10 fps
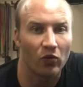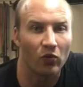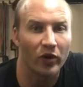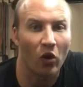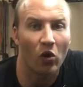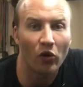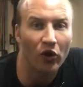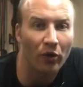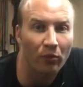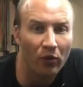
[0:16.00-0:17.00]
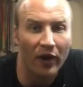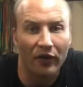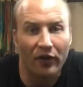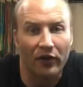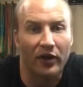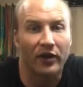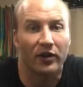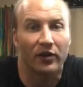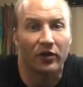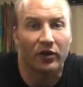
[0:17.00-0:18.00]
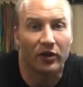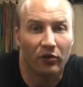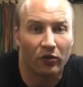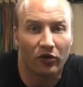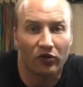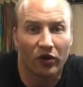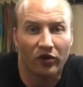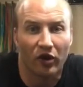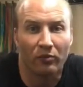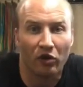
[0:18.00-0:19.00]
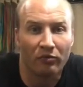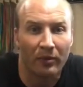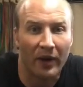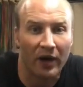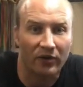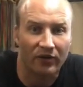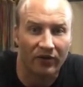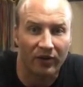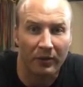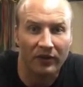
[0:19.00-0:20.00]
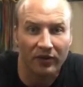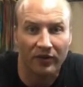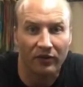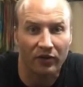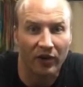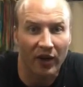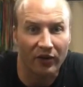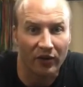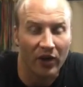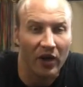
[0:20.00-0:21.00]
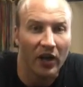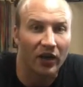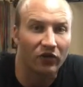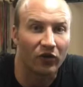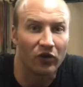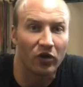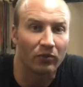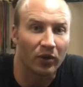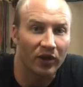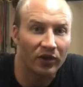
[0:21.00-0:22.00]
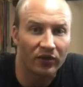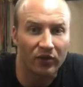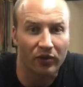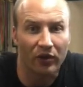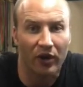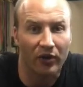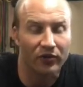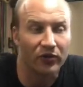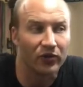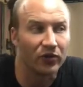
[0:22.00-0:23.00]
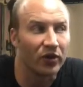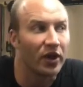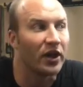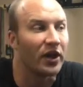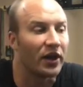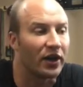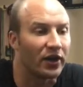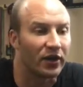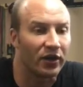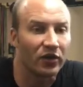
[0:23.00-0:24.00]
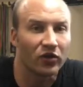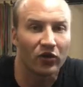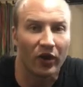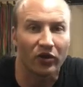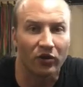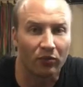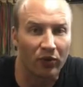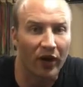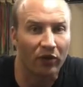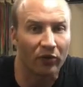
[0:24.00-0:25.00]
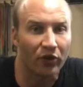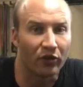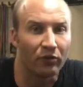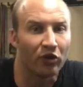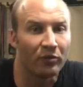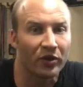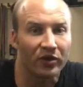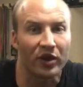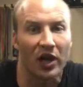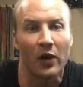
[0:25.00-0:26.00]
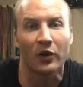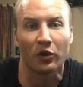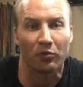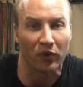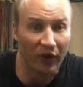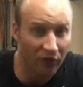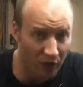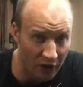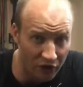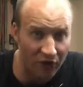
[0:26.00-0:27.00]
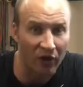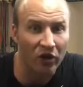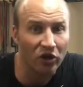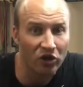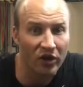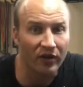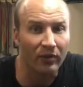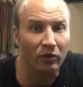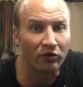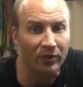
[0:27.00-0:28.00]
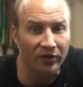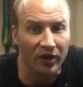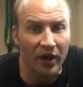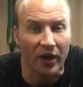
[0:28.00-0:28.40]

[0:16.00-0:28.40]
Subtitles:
we hold our breath and it restricts our movement patterns and it makes us even tighter. And so if you can begin to learn how to integrate your breath with your movement, allowing your breath to actually initiate the movement,